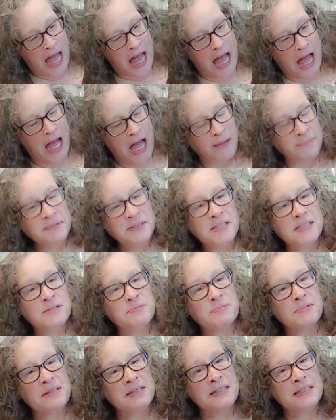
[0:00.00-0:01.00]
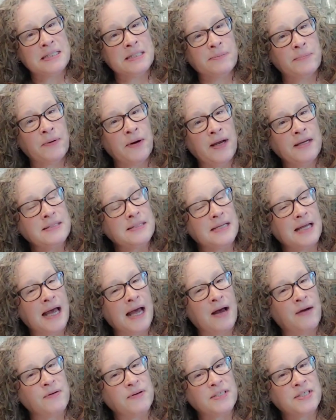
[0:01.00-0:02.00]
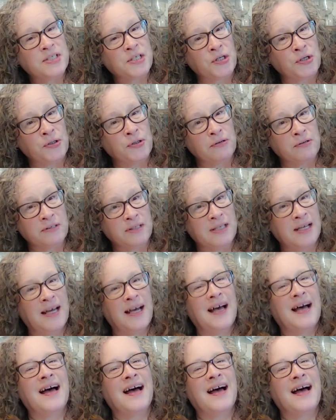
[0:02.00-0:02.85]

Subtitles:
I'm just really surprised at how it turned.